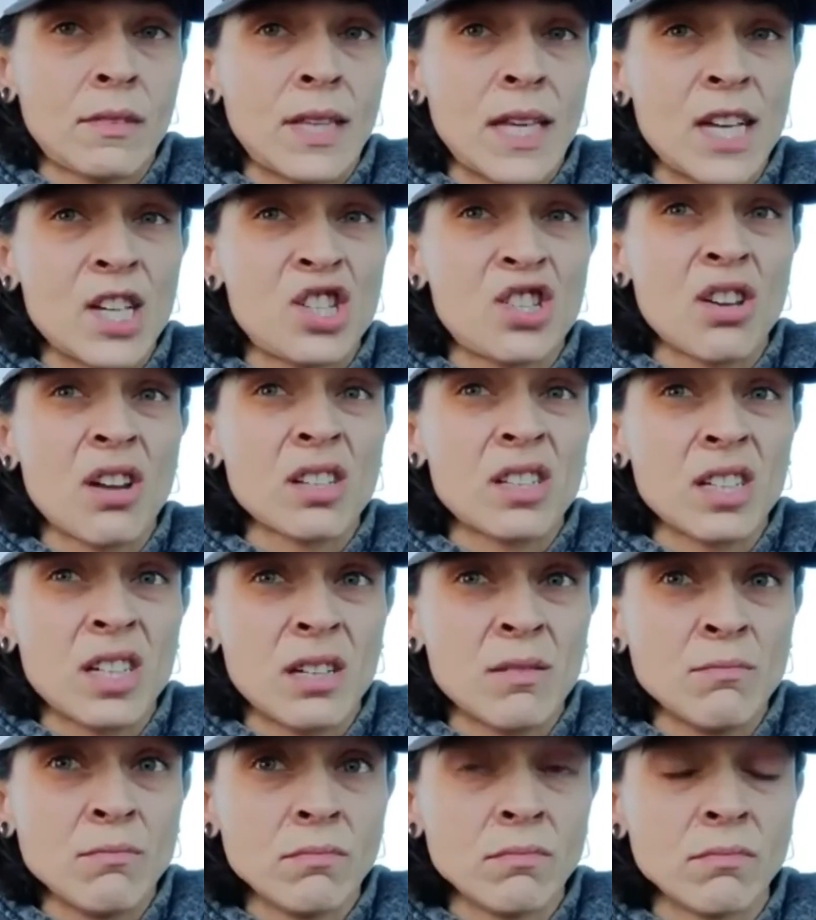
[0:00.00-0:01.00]
They assaulted
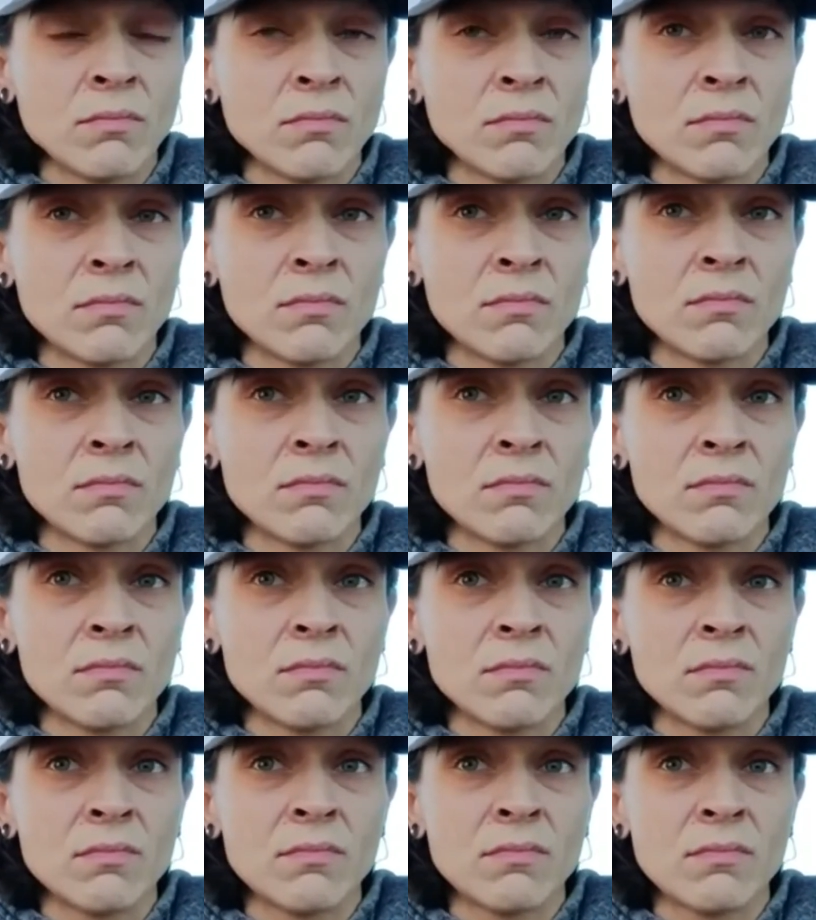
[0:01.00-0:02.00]
him.
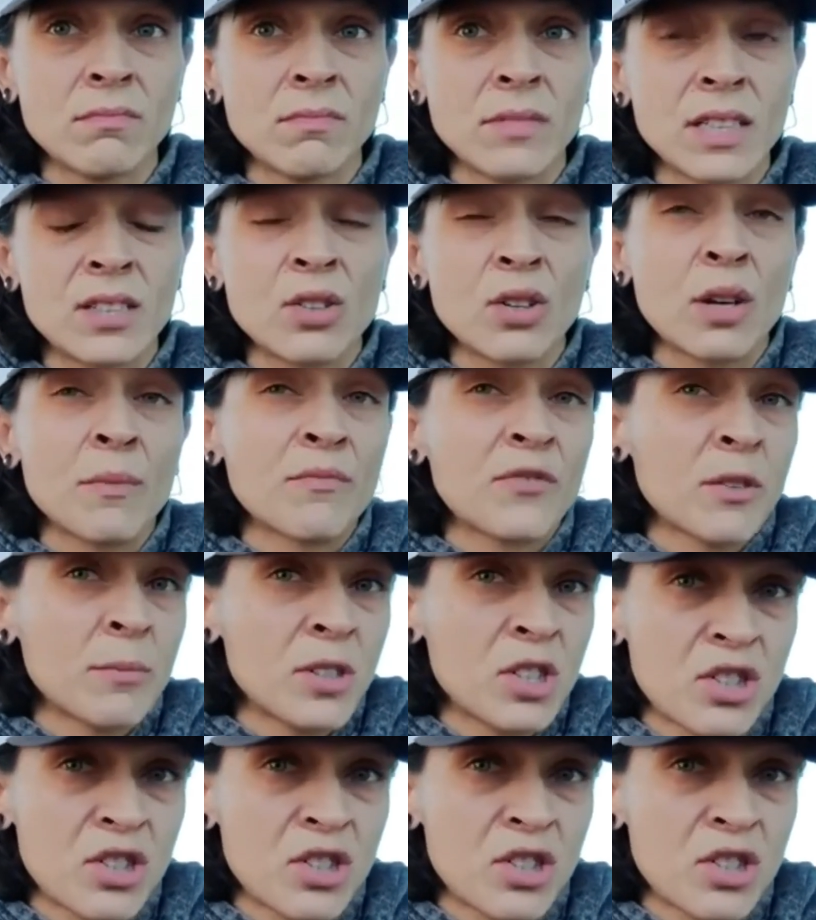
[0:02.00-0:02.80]
They took him from